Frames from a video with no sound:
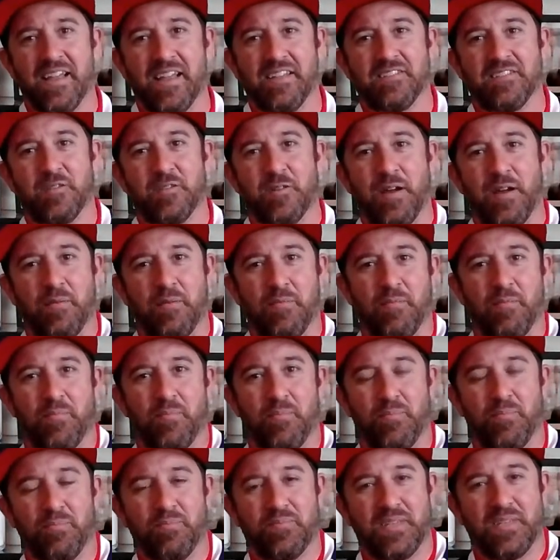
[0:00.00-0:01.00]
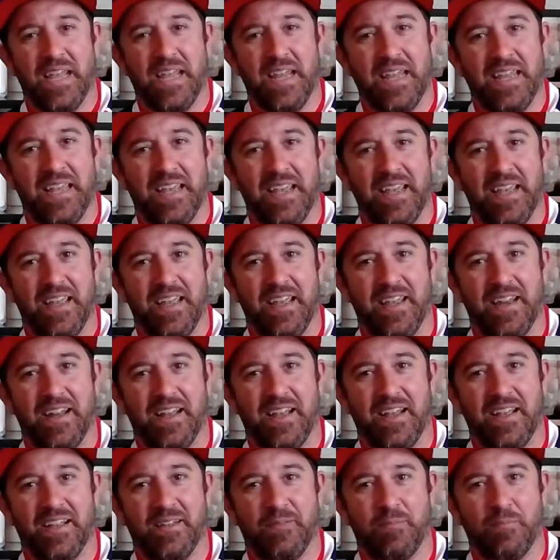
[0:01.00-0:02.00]
And so I take it and
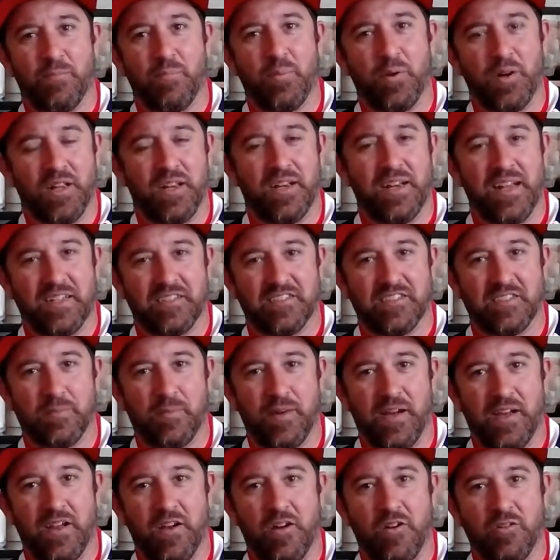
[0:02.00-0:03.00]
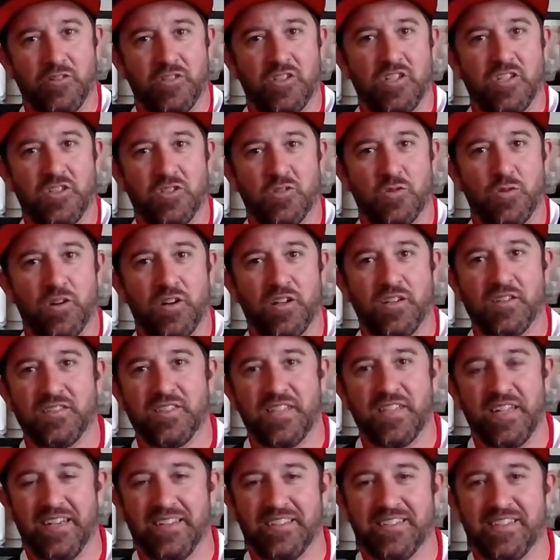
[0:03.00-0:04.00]
I put it next to my OG
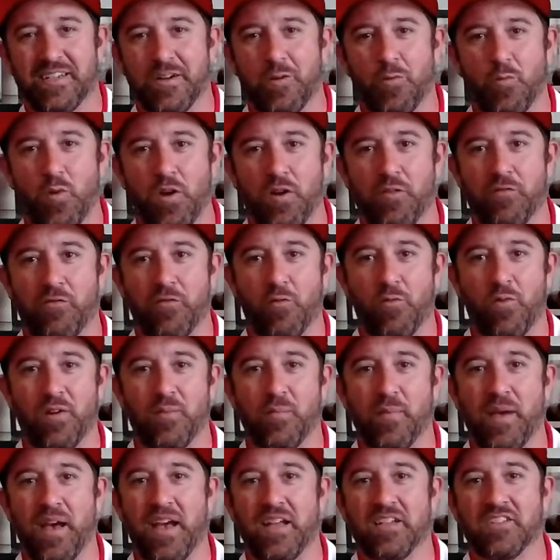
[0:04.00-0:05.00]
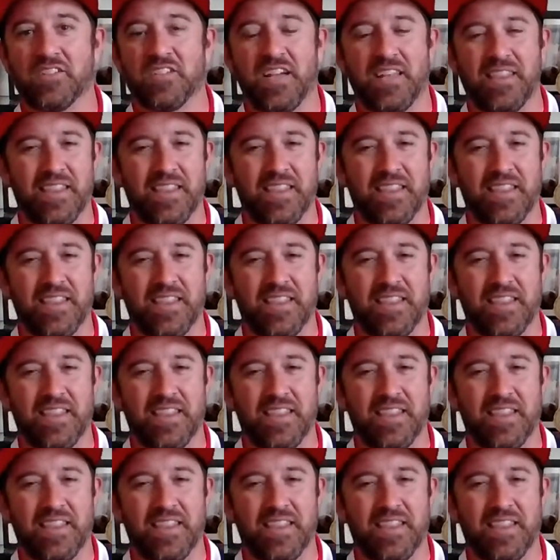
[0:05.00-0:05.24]
Jordans, and it's like a 1-for-1 match.